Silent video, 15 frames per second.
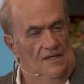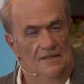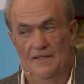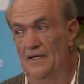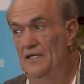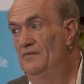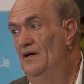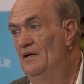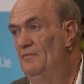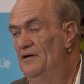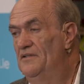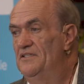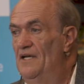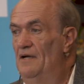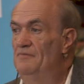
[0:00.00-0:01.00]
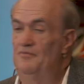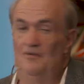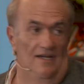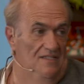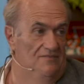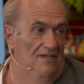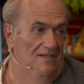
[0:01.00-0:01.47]
Thank you very much. Uh,
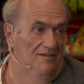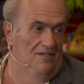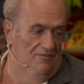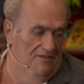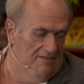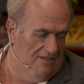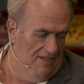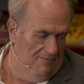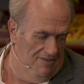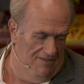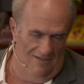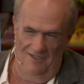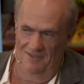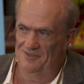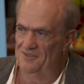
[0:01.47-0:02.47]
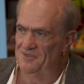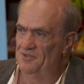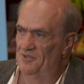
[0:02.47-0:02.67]
Frank, it's really good of you to come and, and,